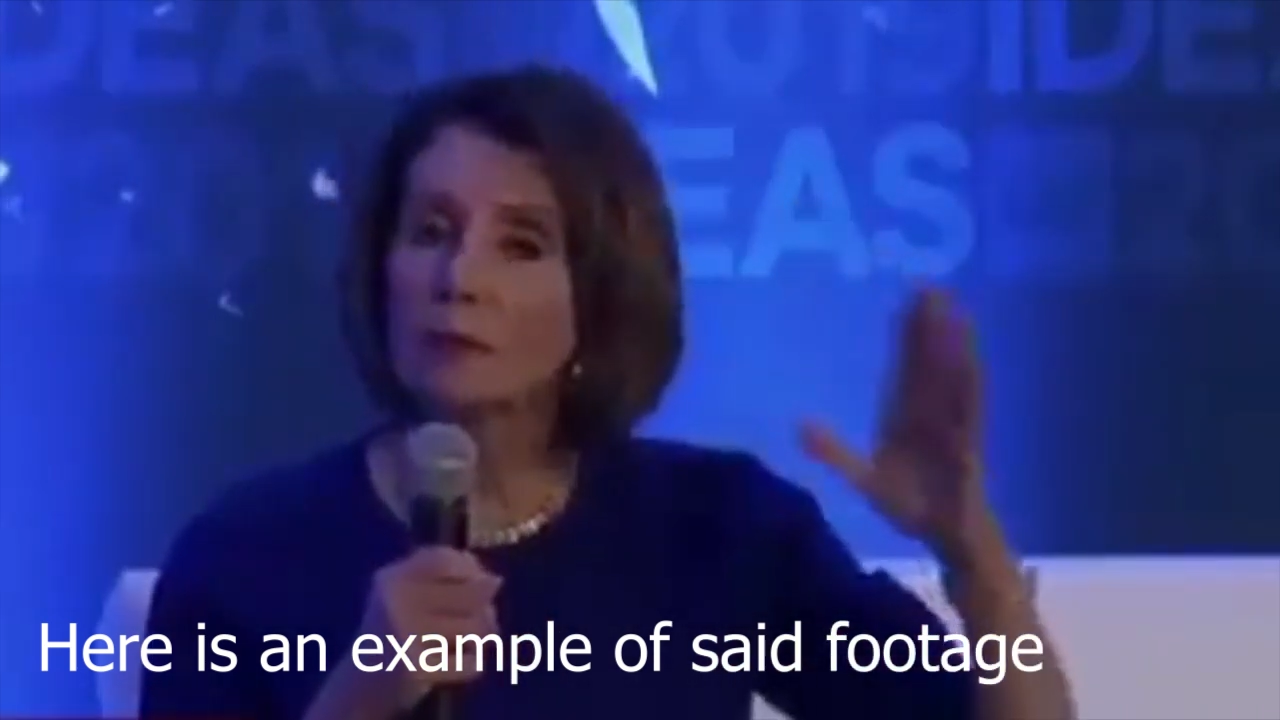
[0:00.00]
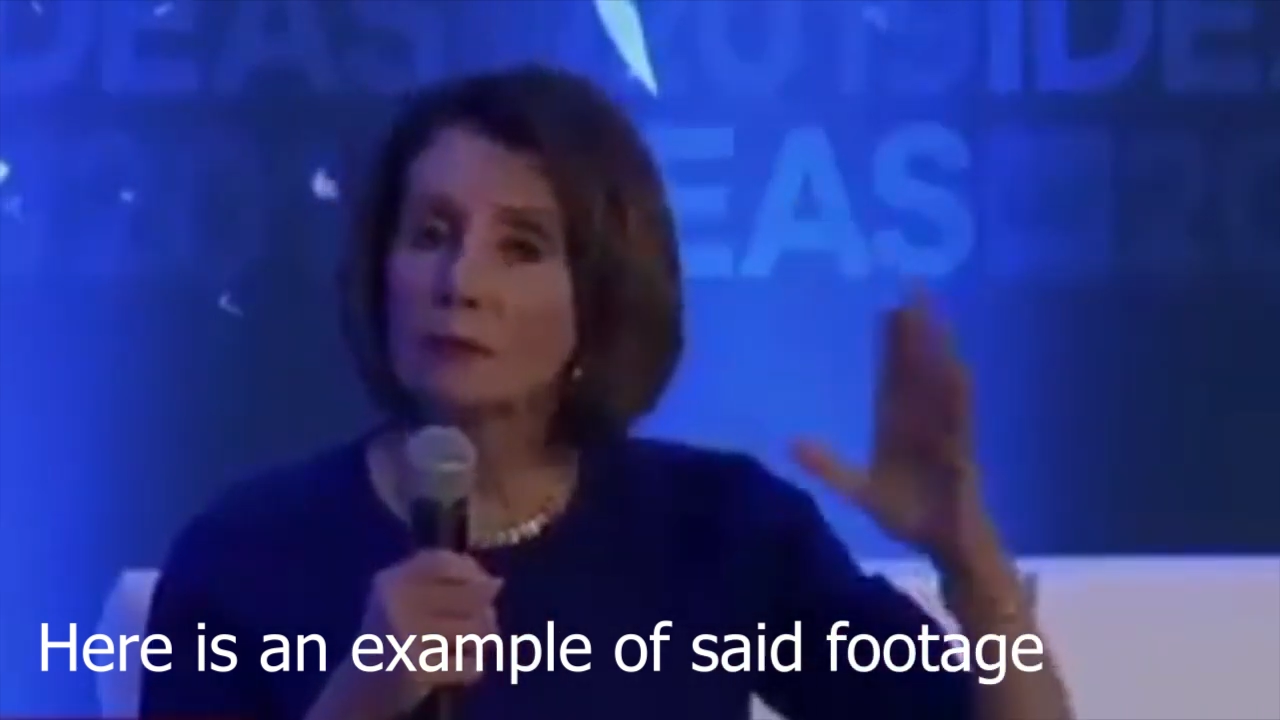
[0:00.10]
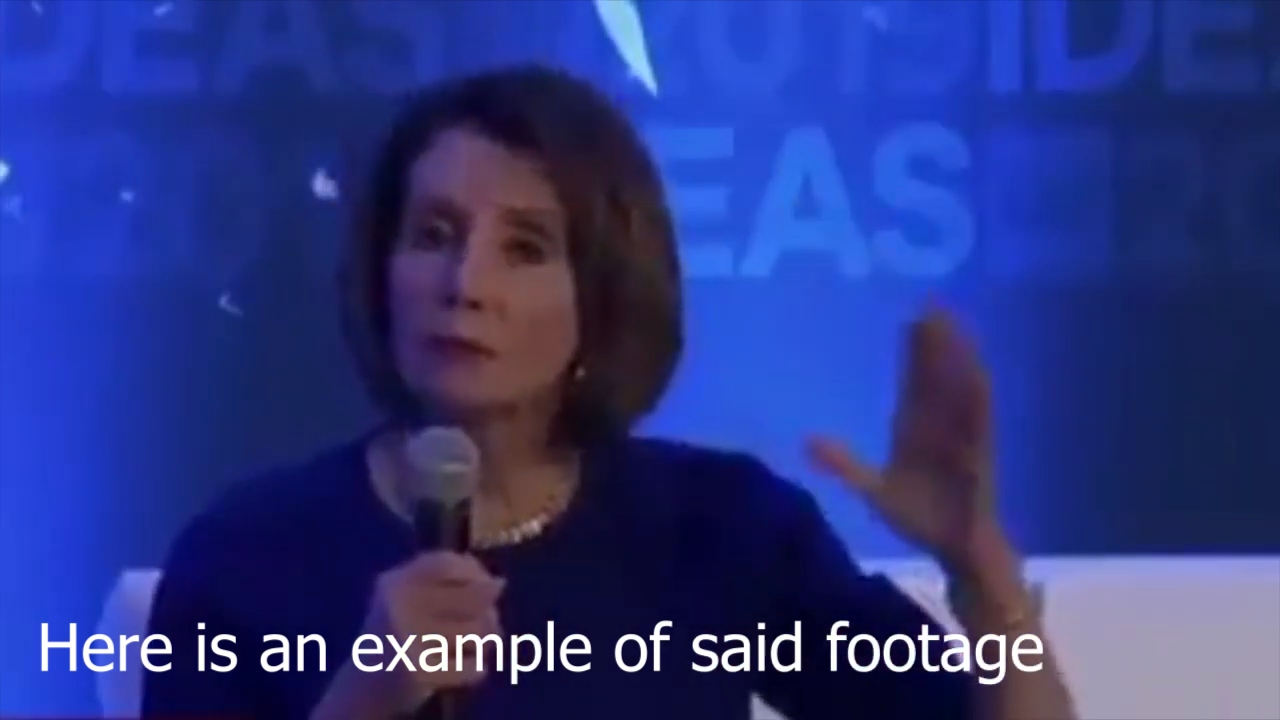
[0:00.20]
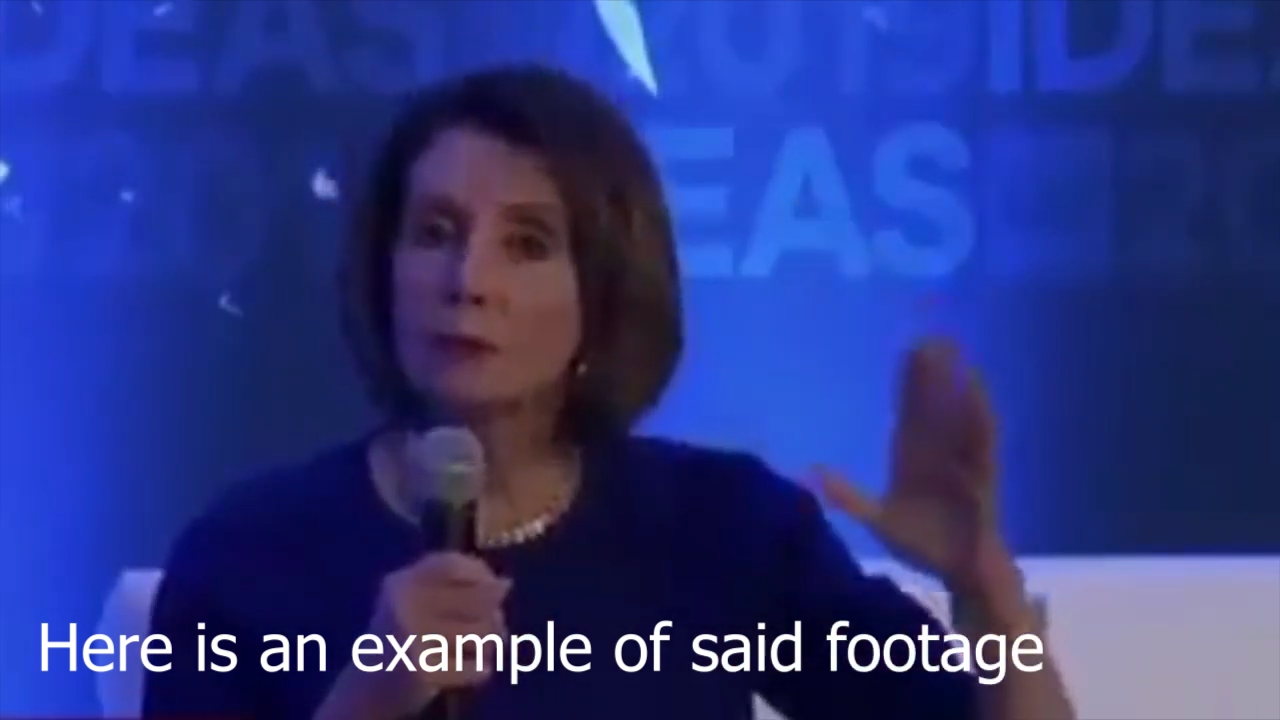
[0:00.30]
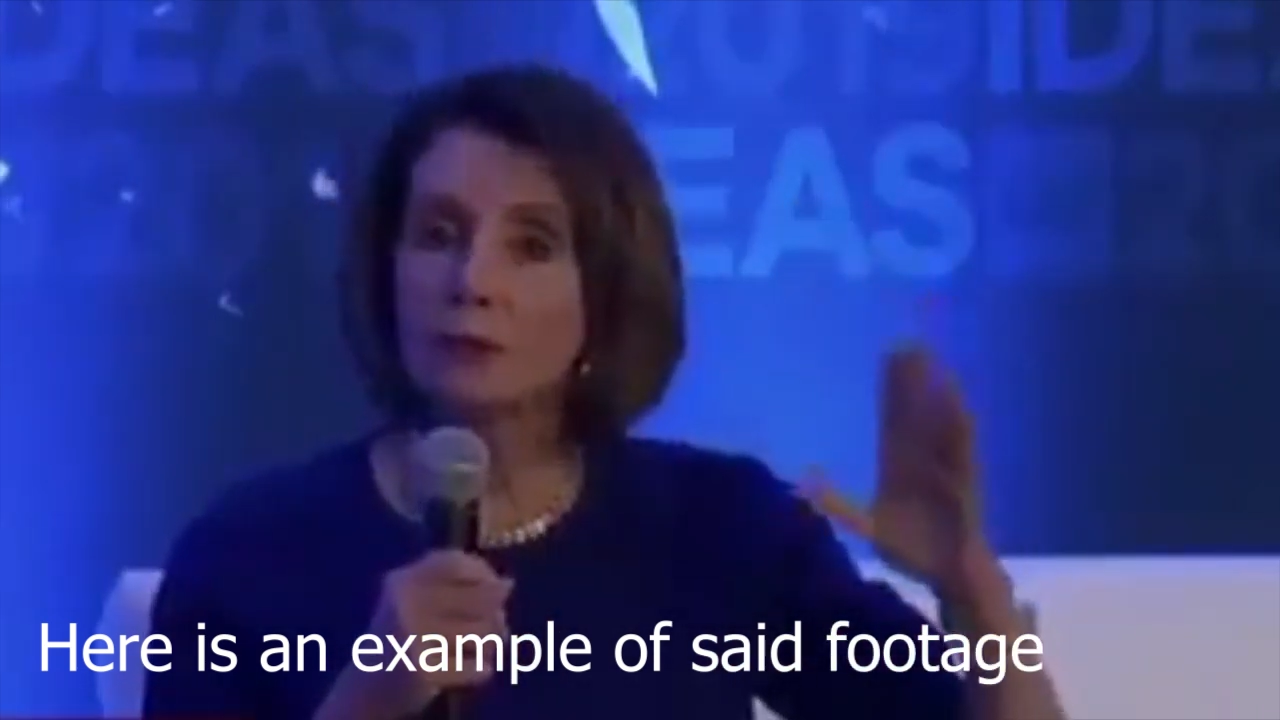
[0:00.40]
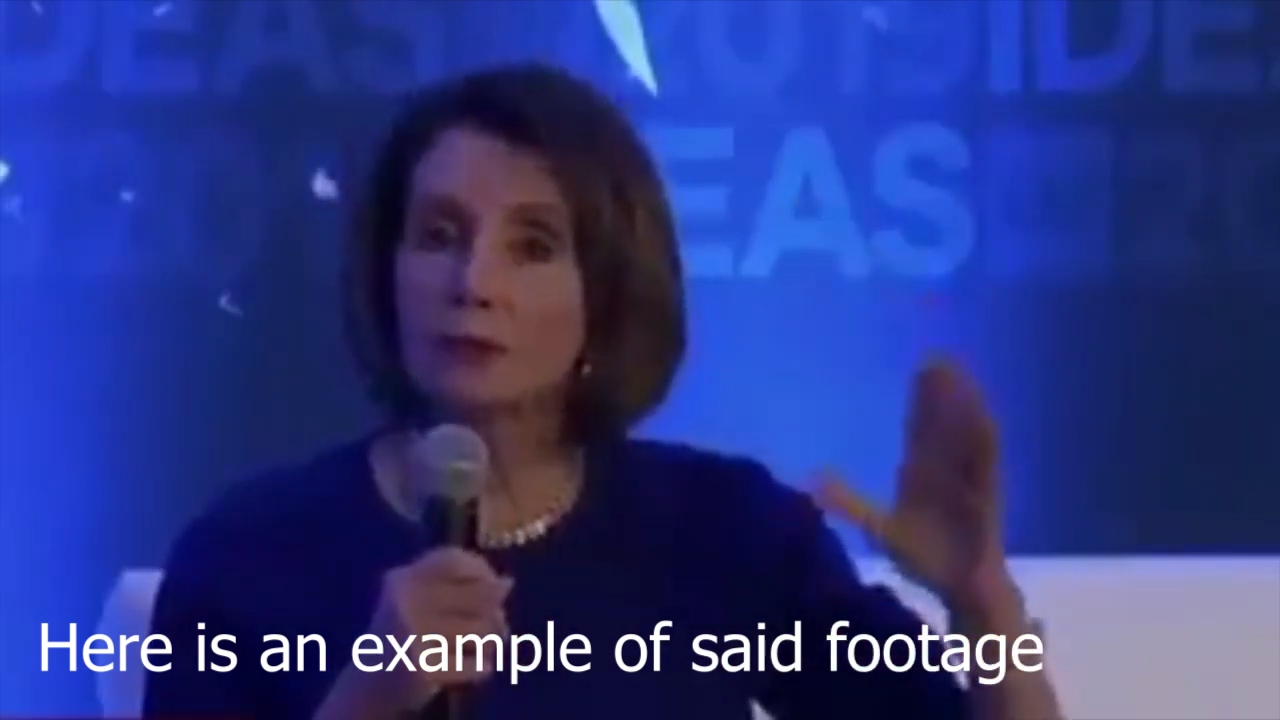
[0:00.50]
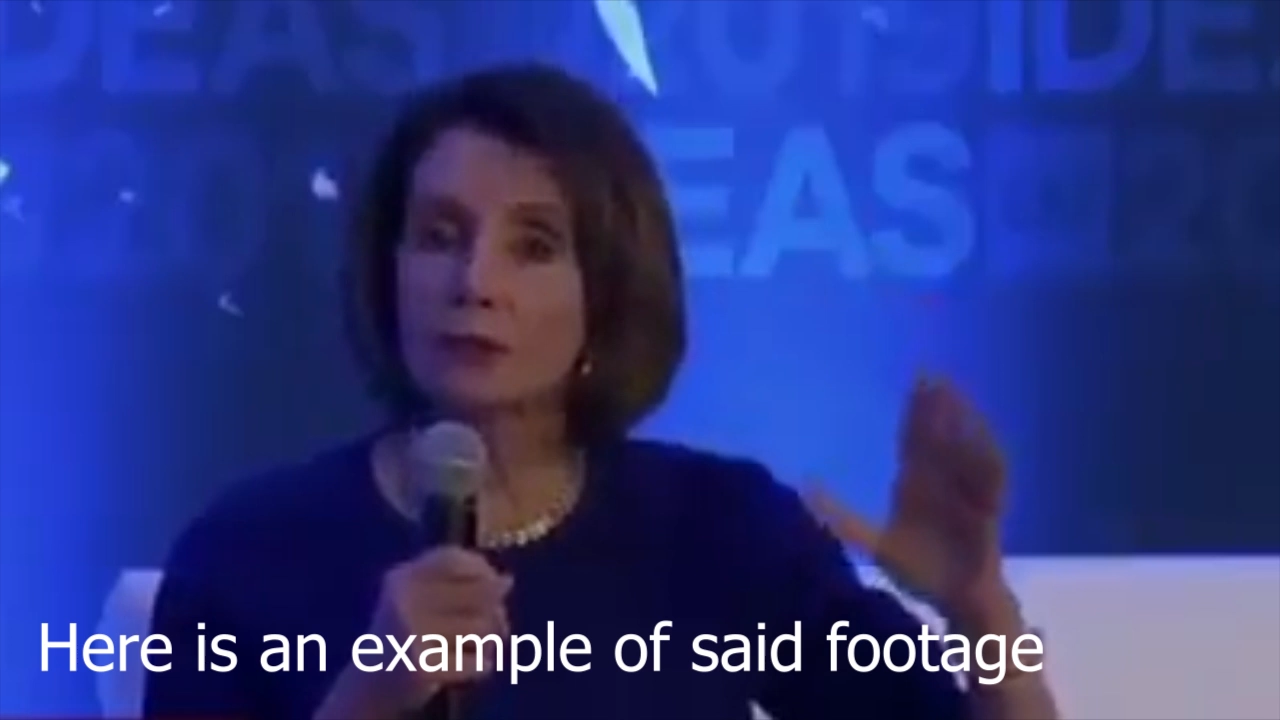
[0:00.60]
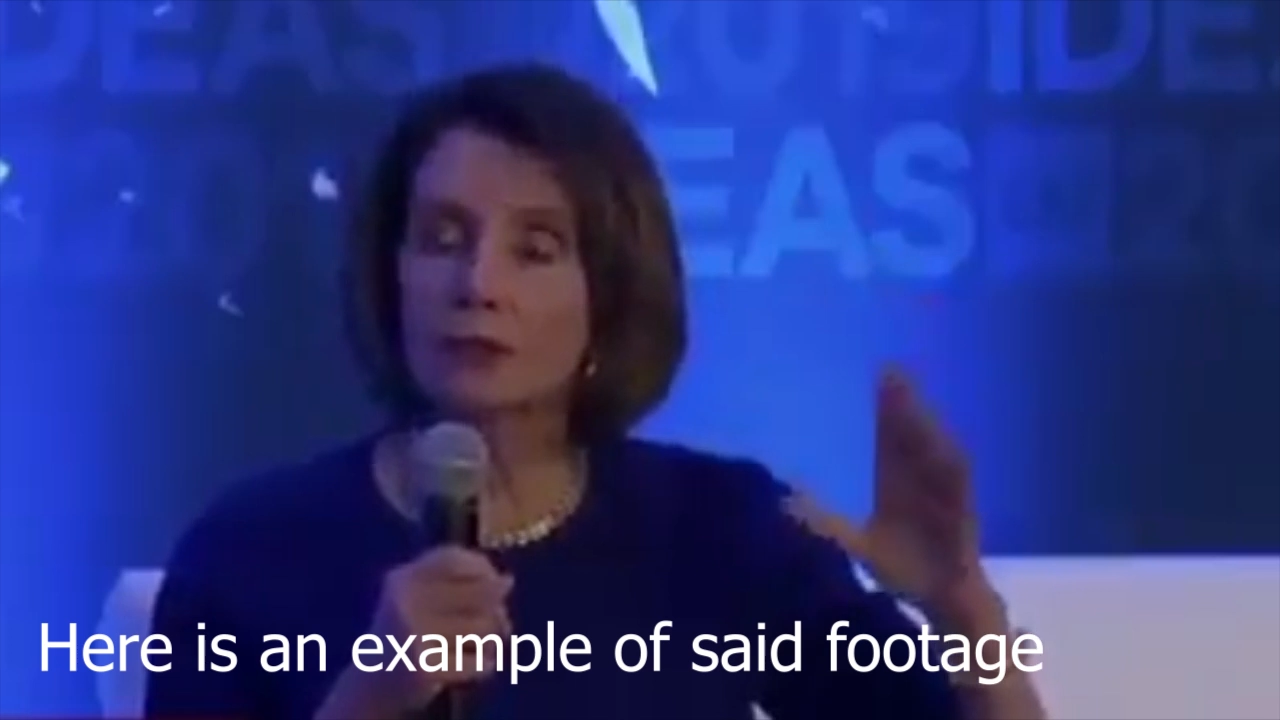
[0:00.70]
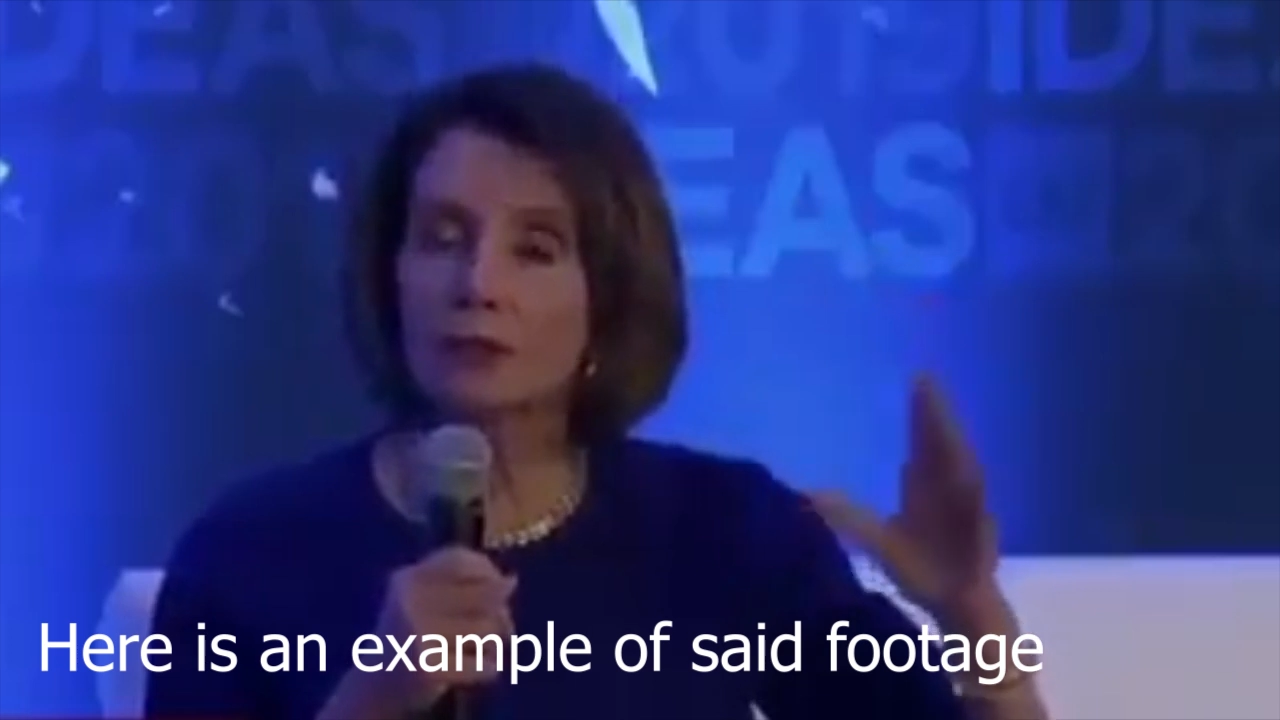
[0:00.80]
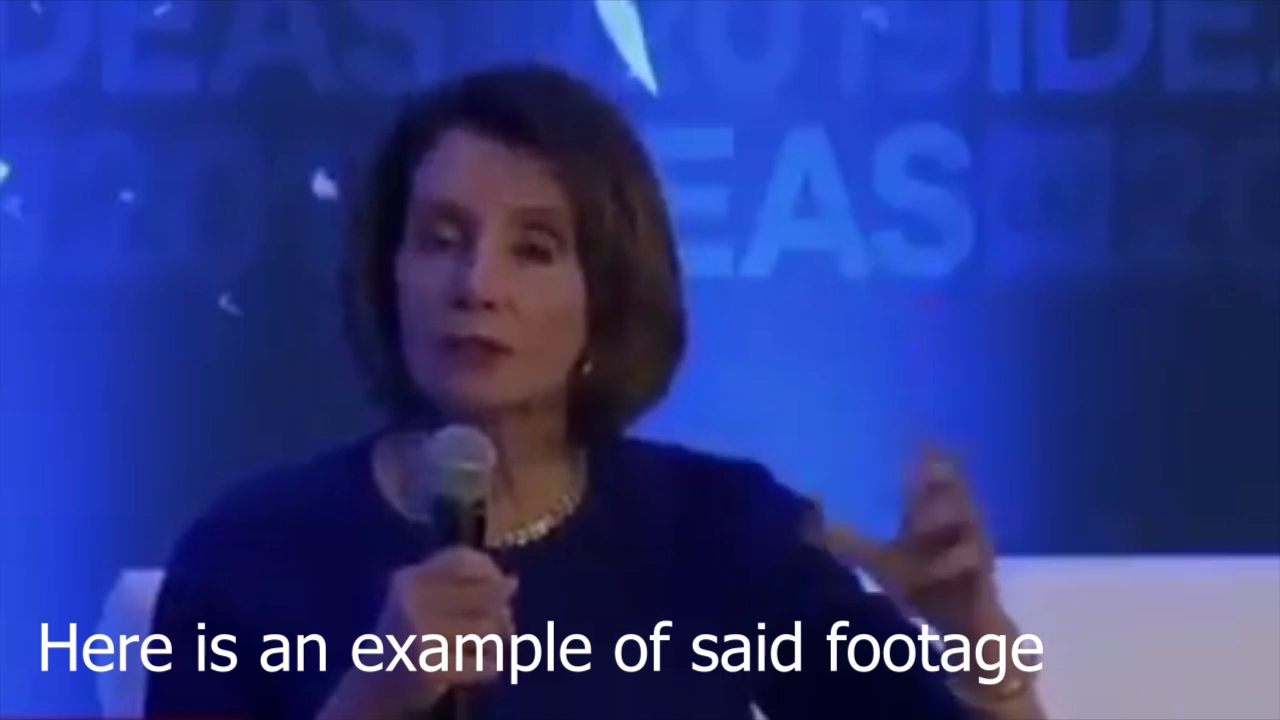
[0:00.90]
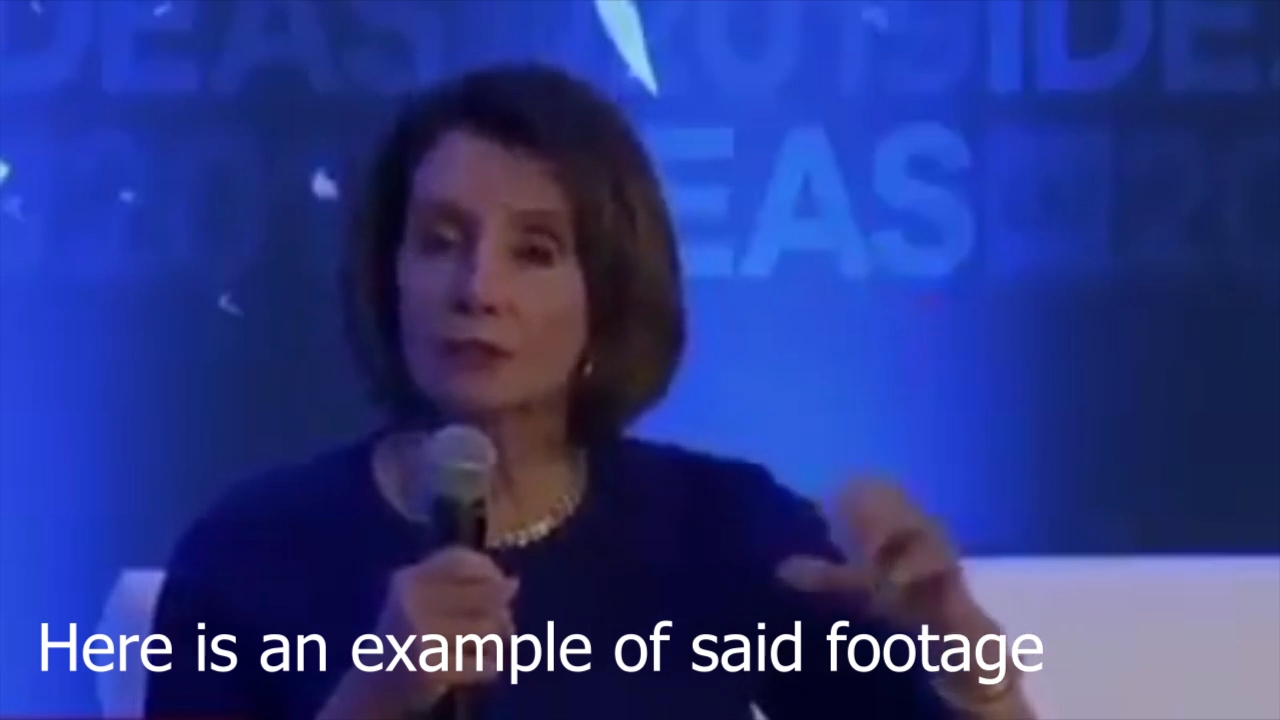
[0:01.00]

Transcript: 200 years